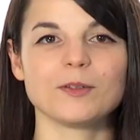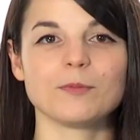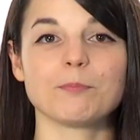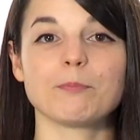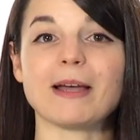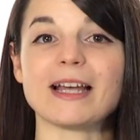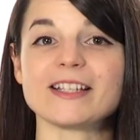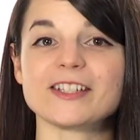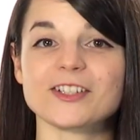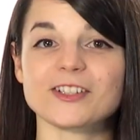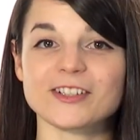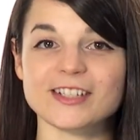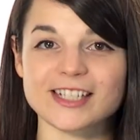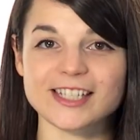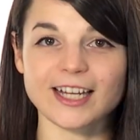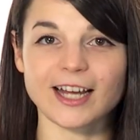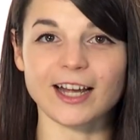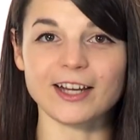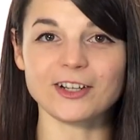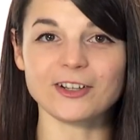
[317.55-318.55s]
Master
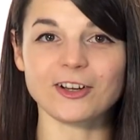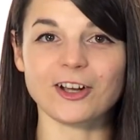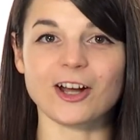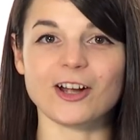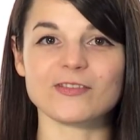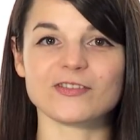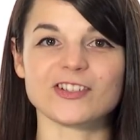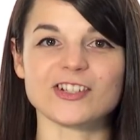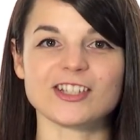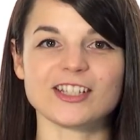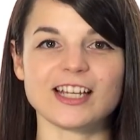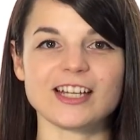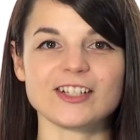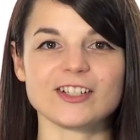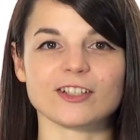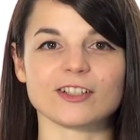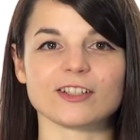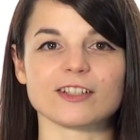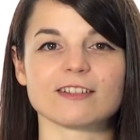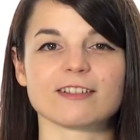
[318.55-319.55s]
entire
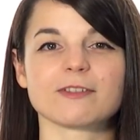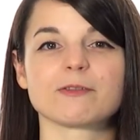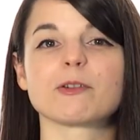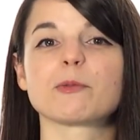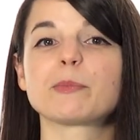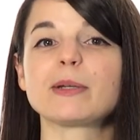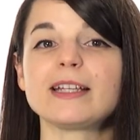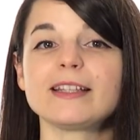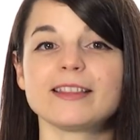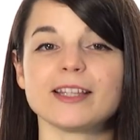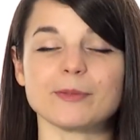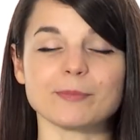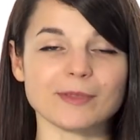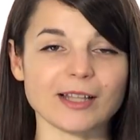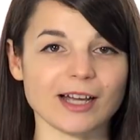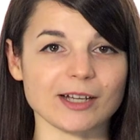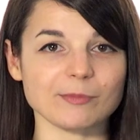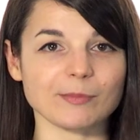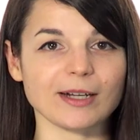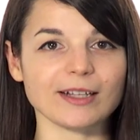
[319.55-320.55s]
conversations and repeat them
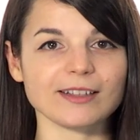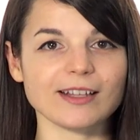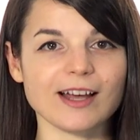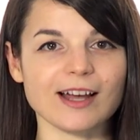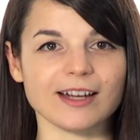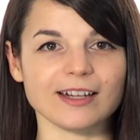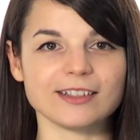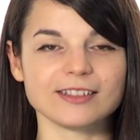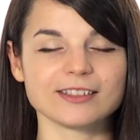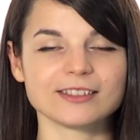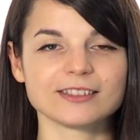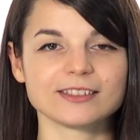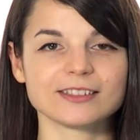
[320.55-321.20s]
line by line.